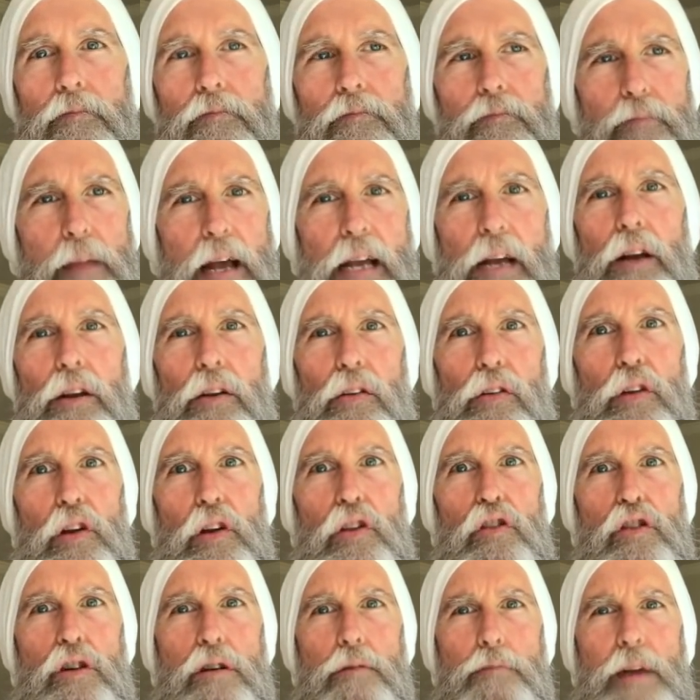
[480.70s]
make a
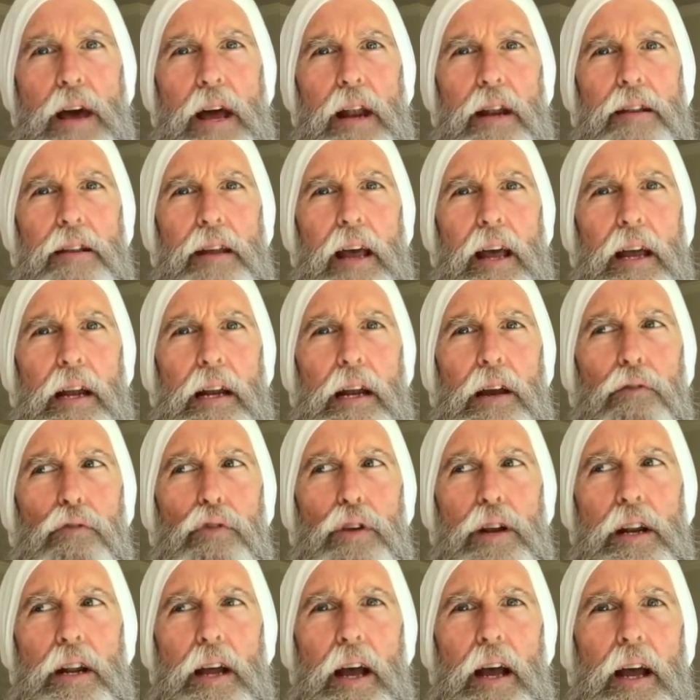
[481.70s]
decision to meditate
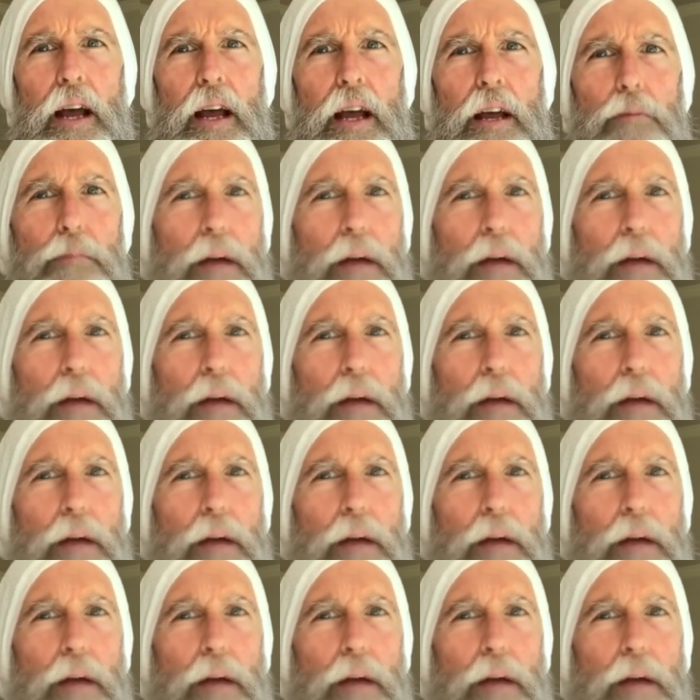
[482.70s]
every day.